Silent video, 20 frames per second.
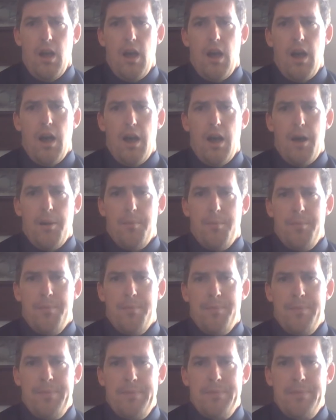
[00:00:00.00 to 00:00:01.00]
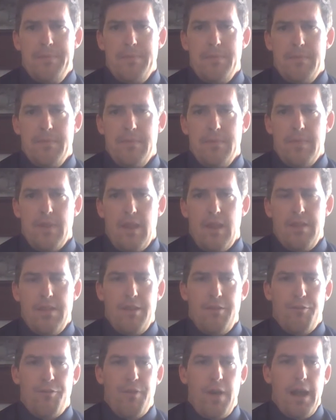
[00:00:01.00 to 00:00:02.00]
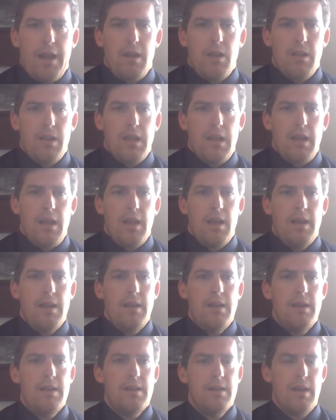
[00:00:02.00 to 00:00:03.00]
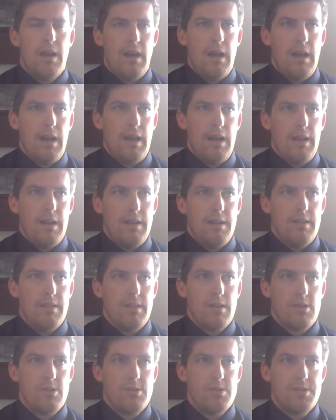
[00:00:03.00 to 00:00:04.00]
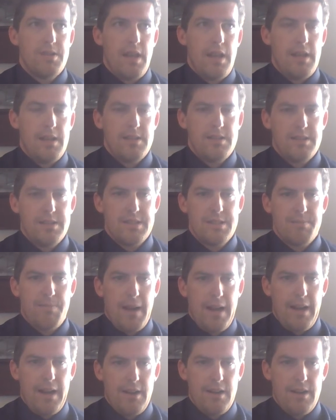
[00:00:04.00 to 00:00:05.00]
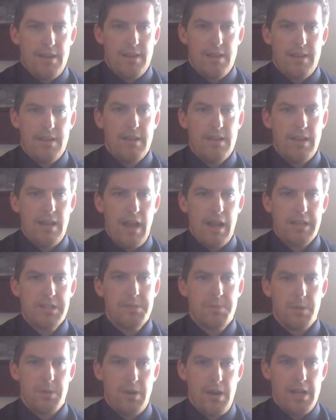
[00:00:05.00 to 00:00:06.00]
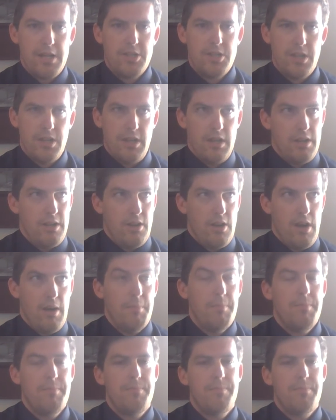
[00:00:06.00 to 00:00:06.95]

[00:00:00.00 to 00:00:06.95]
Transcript: Um, and then finally, uh, the Crusades inspired exploration in Europe.